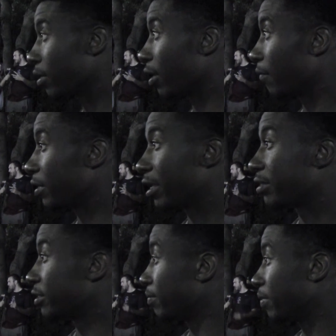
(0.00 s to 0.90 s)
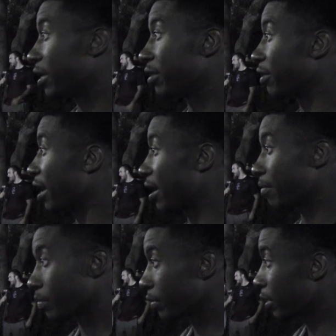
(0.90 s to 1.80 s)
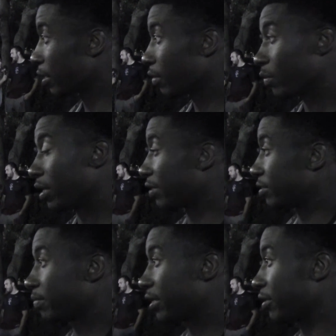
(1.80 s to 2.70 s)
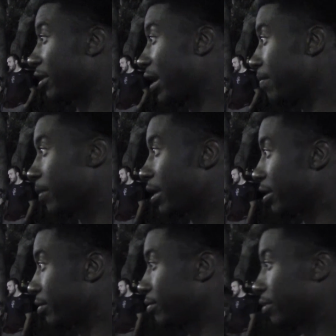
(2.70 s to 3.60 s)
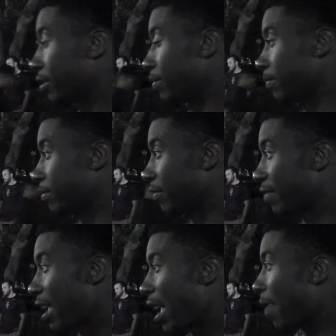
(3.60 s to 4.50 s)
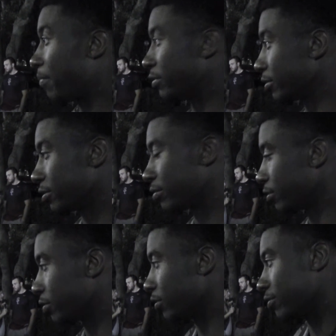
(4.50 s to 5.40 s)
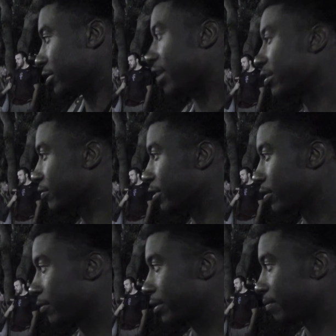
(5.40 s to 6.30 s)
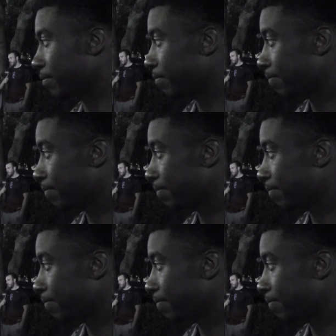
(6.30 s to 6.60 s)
Um, we let them play their game. We let them play their game plan, and um, if that happens, there's there's no chance we're going to win.